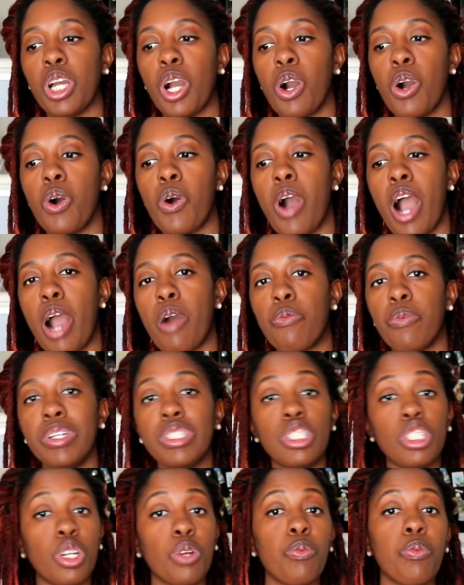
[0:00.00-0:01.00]
I went
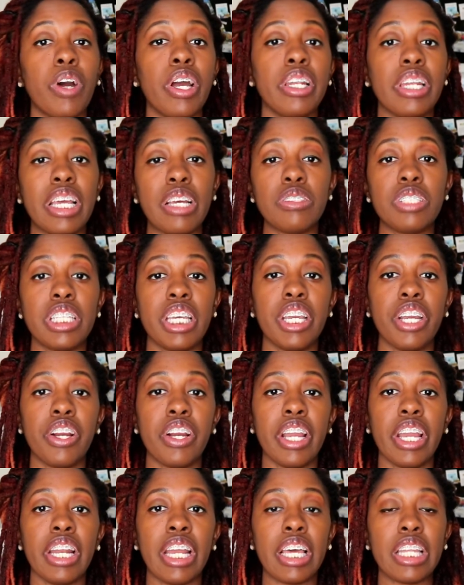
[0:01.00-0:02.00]
to the one that's here
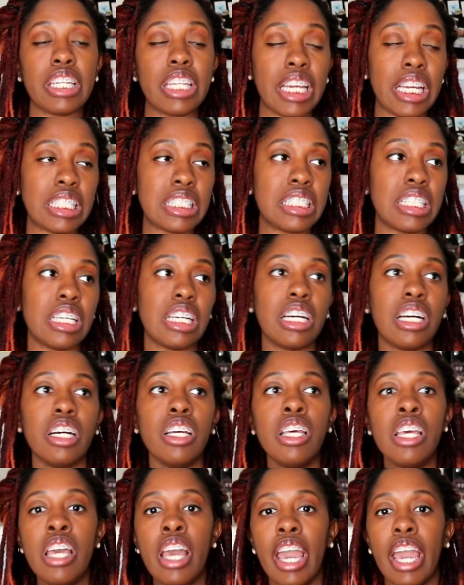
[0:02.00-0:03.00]
in Atlanta.